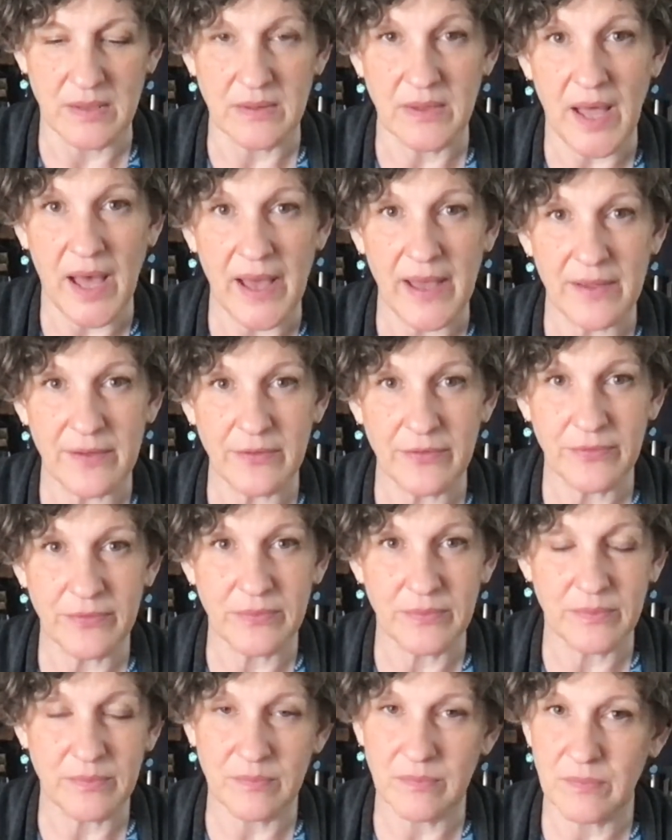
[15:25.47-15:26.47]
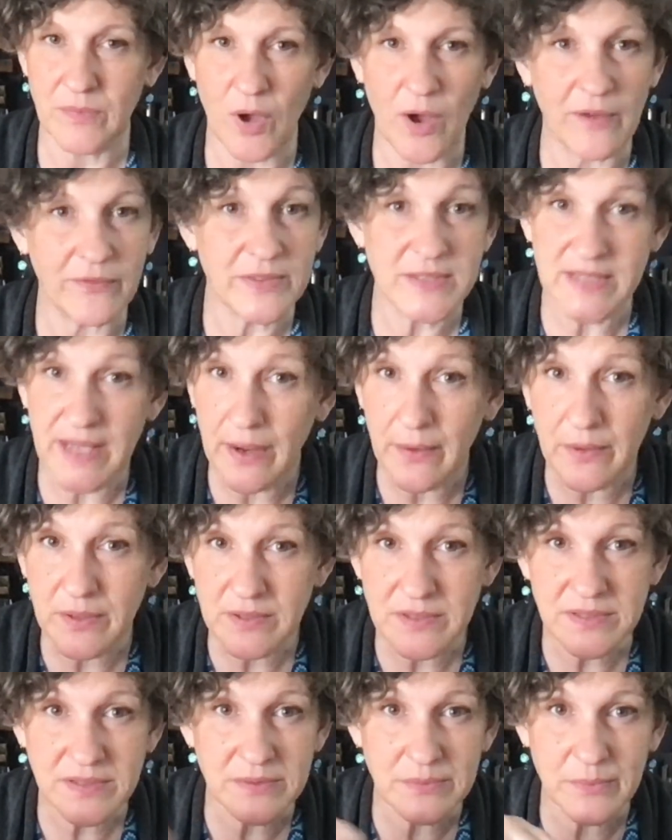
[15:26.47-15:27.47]
live office
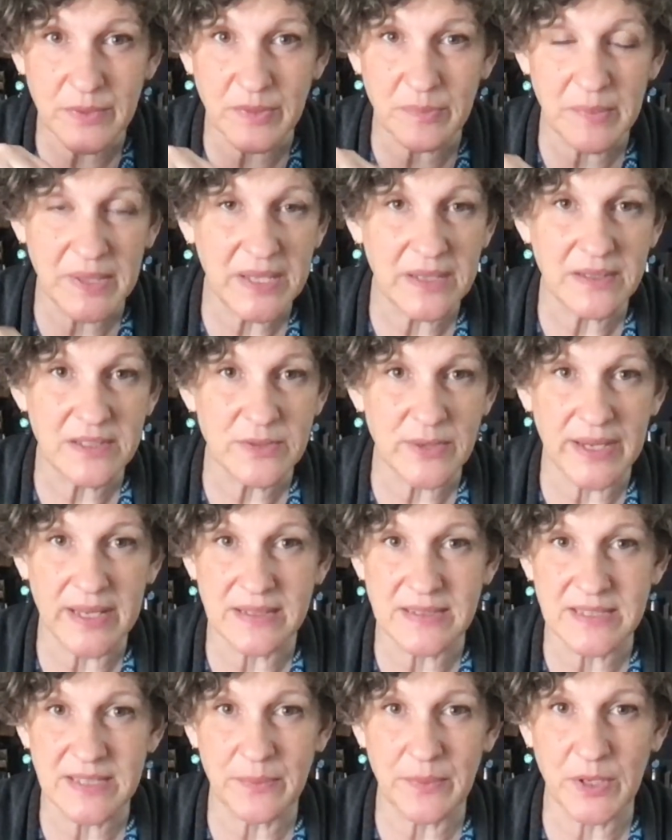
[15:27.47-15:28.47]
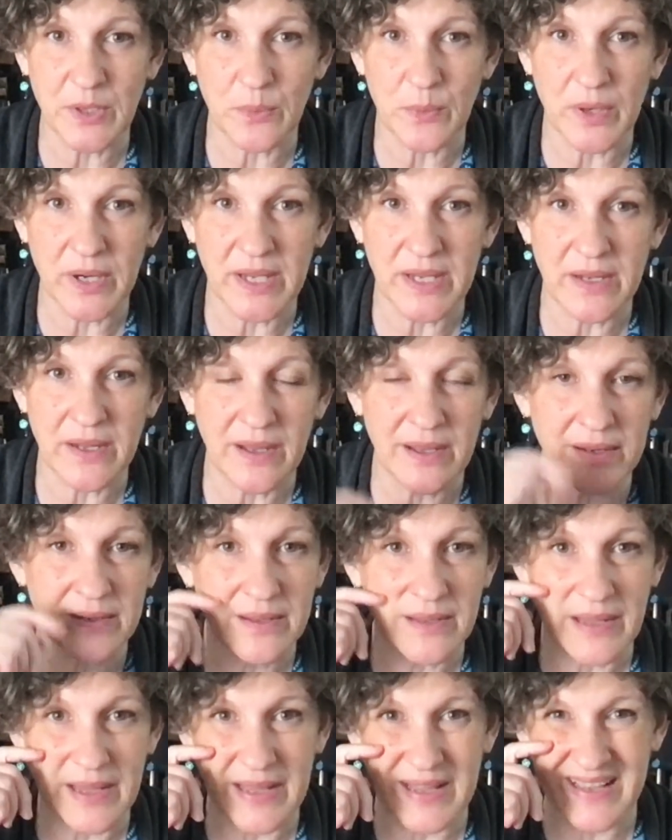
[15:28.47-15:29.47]
hours with me, so I can see what you're working
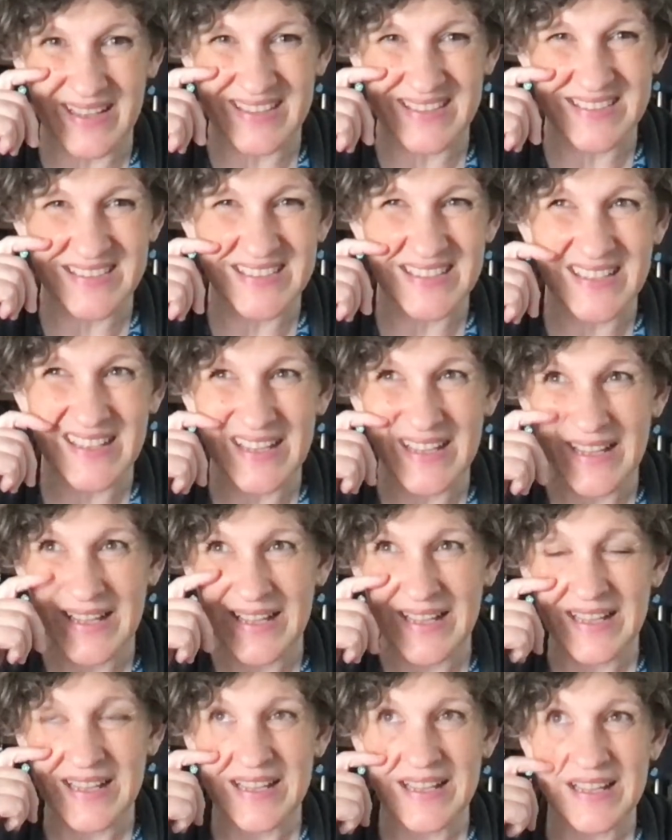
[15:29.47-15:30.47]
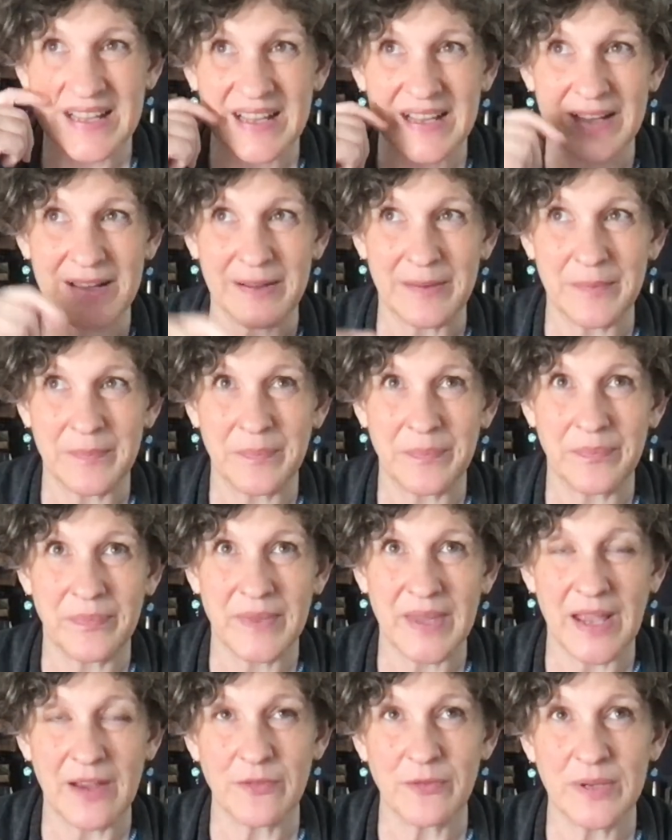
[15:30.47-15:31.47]
on. And
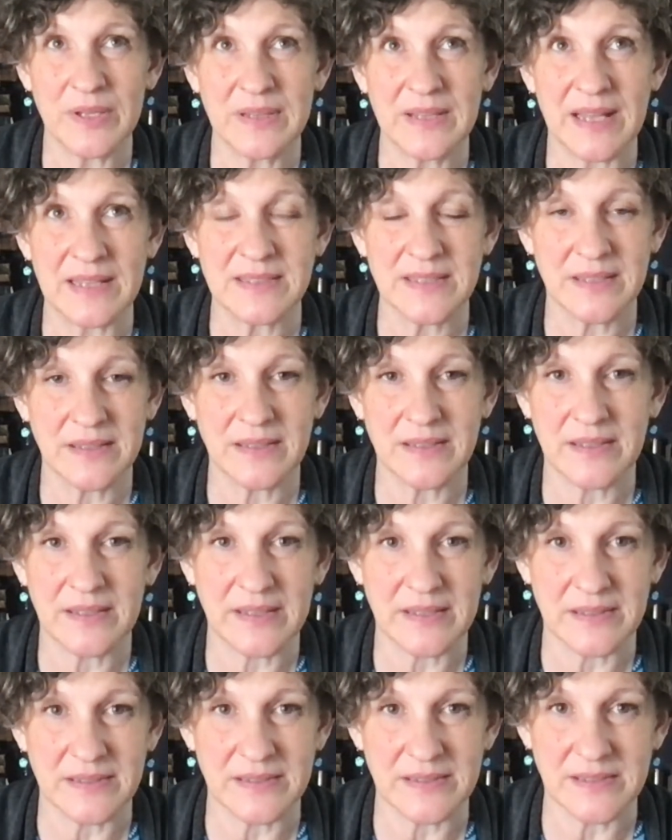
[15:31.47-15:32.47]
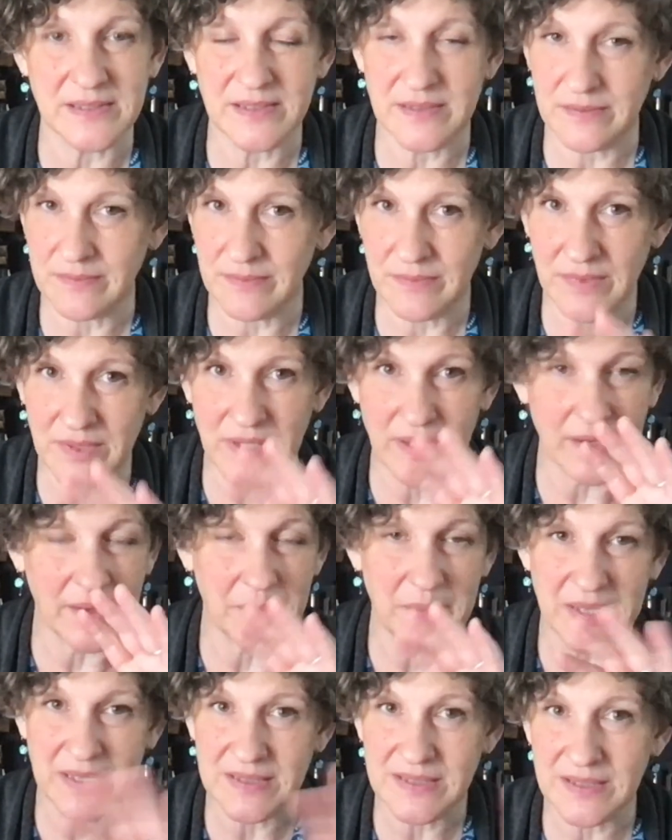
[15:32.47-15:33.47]
every lesson is,
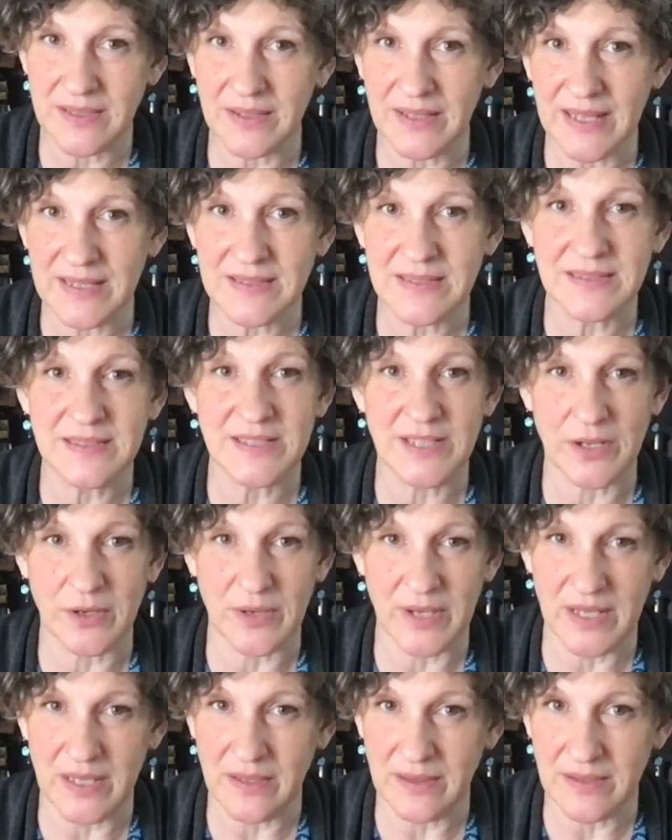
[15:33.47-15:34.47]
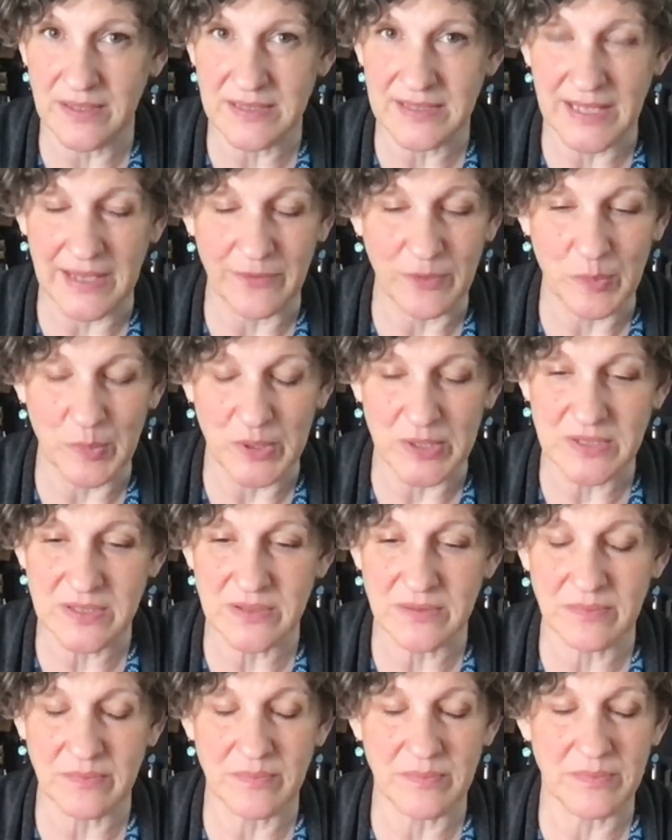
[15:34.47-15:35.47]
it's the lessons that are in the Save Your
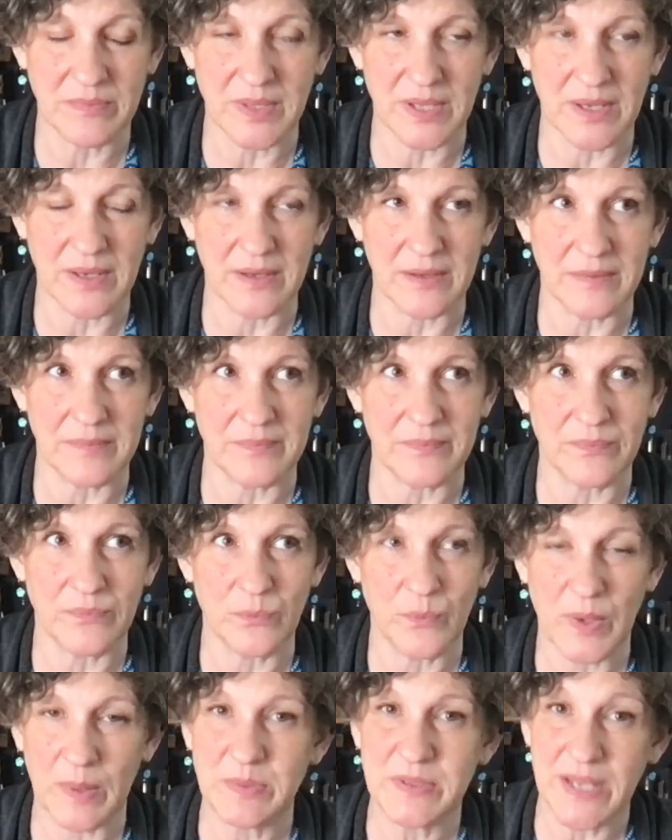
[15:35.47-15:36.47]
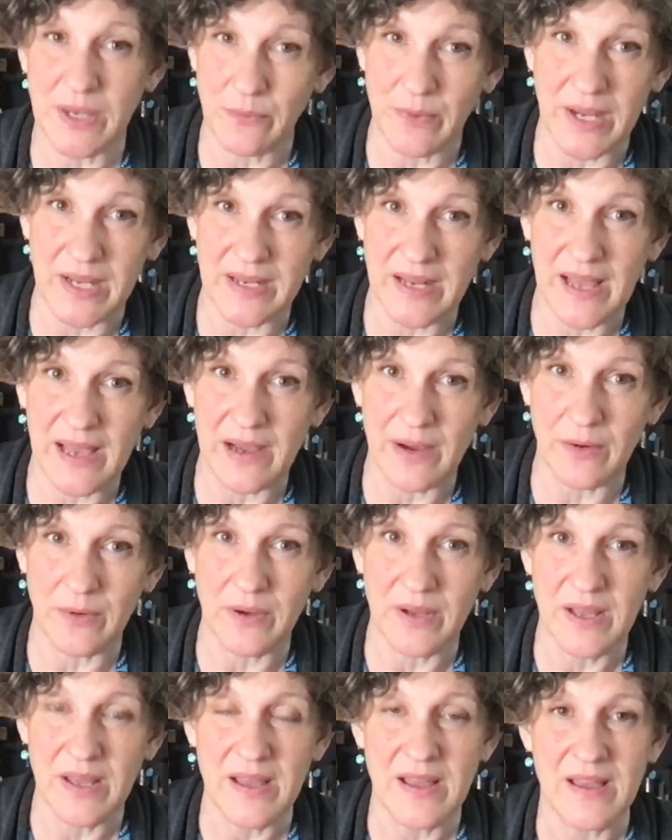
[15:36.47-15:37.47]
Books website right
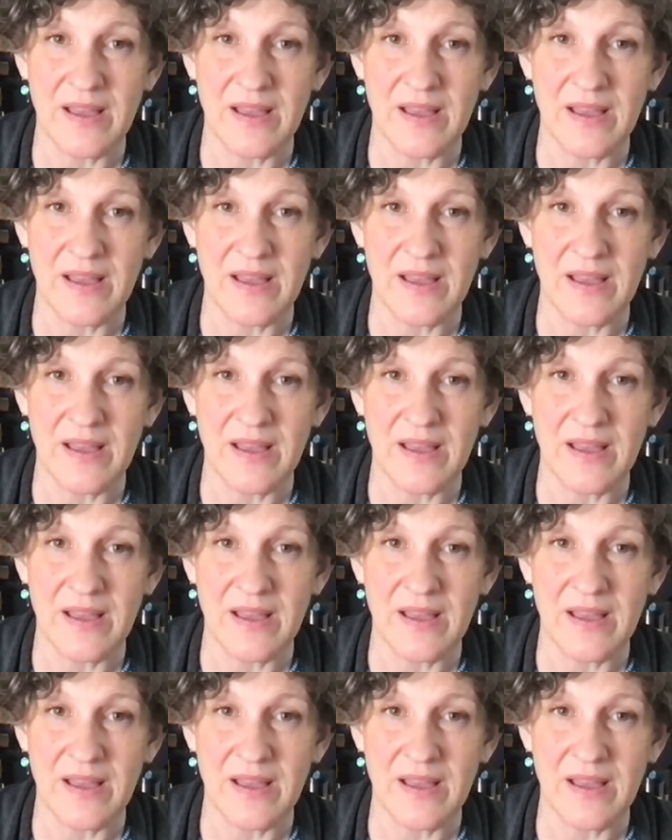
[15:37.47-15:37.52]
now.